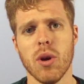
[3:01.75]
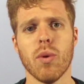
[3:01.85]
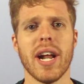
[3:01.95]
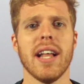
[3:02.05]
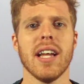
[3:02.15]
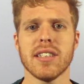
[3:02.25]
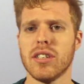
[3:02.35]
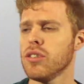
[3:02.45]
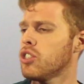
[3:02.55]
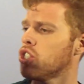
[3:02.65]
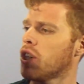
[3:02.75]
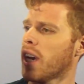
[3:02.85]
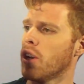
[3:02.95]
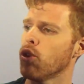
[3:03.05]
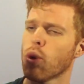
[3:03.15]
What I like to do is just
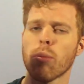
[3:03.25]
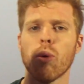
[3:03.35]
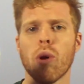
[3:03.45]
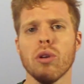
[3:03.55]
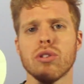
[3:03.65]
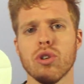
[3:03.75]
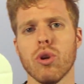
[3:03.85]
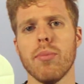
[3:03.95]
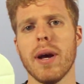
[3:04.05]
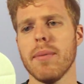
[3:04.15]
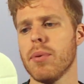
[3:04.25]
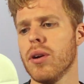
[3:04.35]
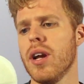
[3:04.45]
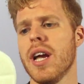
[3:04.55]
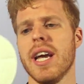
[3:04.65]
take a normal roll of toilet
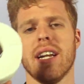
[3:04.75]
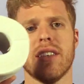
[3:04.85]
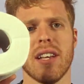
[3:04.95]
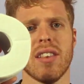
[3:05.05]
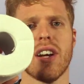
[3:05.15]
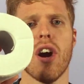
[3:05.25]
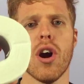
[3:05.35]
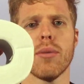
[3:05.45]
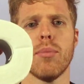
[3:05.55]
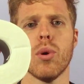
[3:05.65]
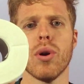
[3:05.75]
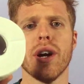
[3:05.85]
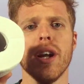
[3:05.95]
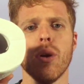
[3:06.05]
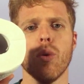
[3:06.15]
paper and I take the
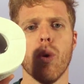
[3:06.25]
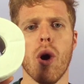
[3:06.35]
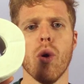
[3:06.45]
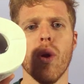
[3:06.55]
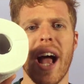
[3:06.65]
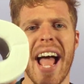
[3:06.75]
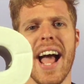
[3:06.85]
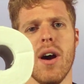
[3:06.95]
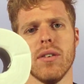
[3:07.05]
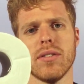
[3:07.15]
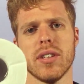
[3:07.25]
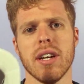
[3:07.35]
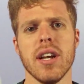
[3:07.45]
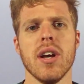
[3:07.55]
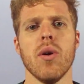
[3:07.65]
cardboard roll out.
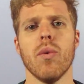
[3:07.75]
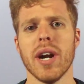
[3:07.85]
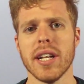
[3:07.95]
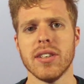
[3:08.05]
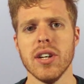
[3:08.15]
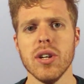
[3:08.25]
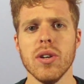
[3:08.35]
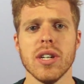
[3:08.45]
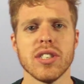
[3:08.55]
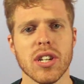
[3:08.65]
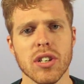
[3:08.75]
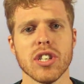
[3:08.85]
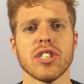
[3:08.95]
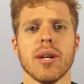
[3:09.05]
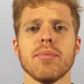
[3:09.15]
When I do, it's gonna
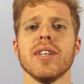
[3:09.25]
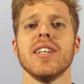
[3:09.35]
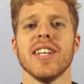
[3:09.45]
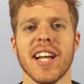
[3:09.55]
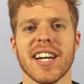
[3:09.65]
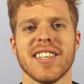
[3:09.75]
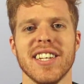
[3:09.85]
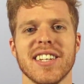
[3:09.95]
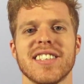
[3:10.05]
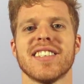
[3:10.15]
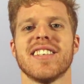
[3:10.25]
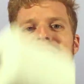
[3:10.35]
look something like this.